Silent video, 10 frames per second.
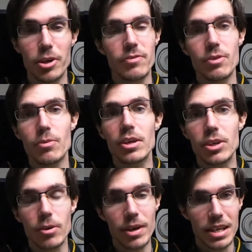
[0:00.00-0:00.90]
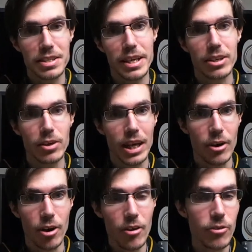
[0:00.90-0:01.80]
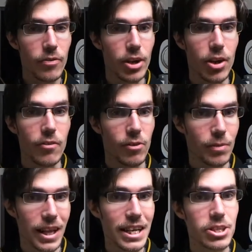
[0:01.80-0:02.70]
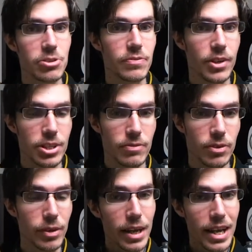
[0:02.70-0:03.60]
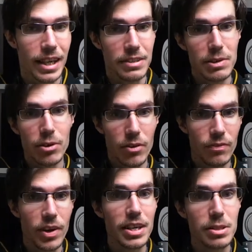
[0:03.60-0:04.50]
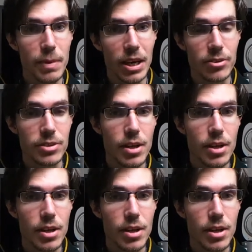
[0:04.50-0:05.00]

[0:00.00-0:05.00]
but if you want, go ahead and take a look at our other video from last year's festival and see what all the fun is about.